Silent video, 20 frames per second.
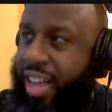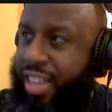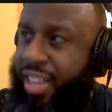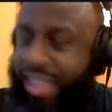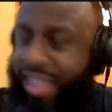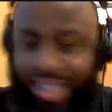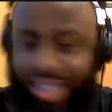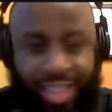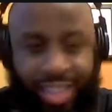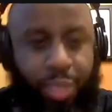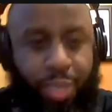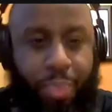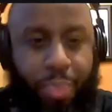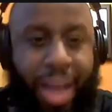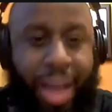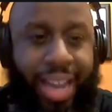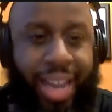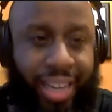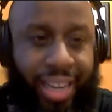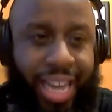This
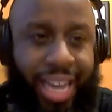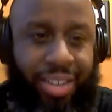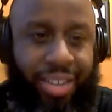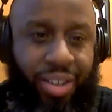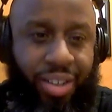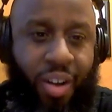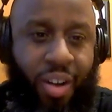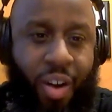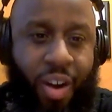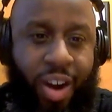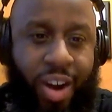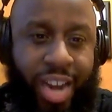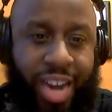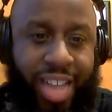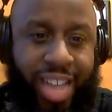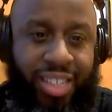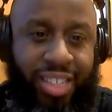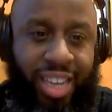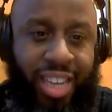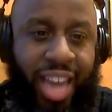Backlash card
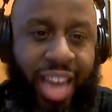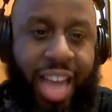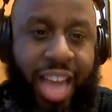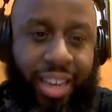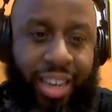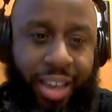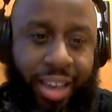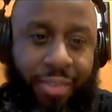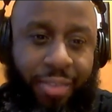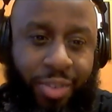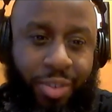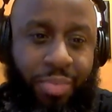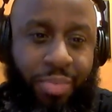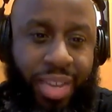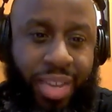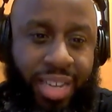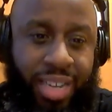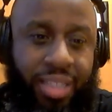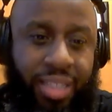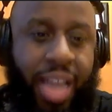has a lot left to
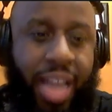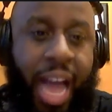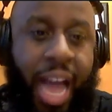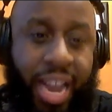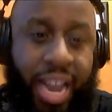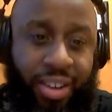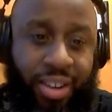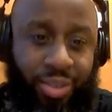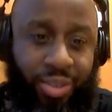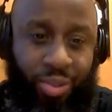be desired.